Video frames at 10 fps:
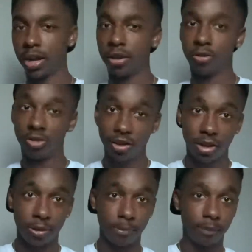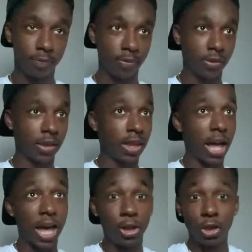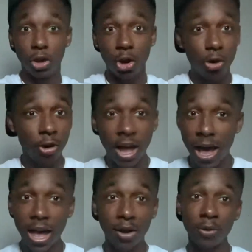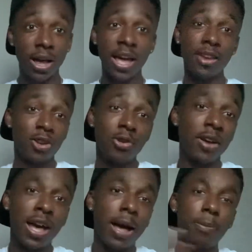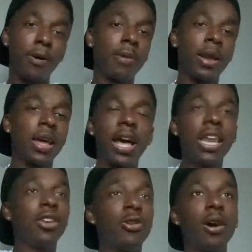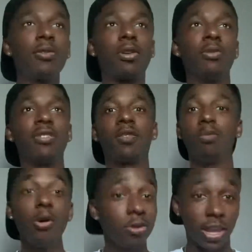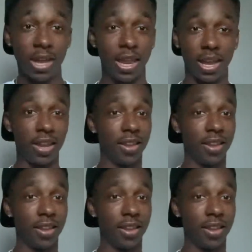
out, chilling. Knowing I don't, I knowing I probably I didn't know I was gonna smoke that day.